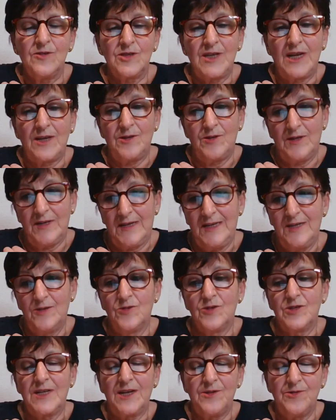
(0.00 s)
que
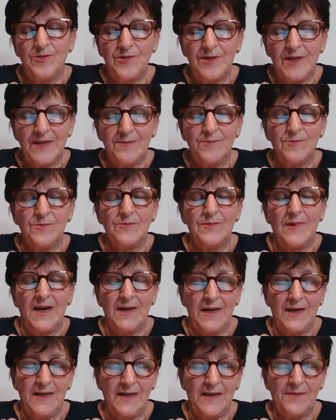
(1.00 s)
nos
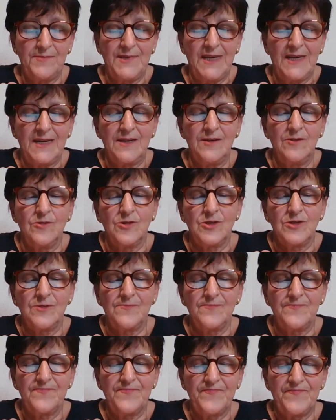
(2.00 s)
ayudan a
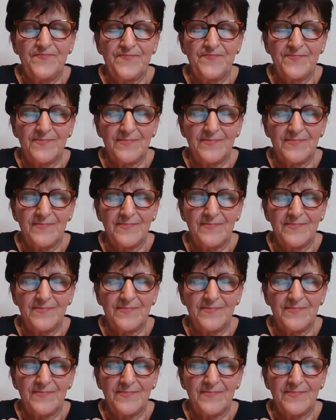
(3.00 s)
adaptarnos.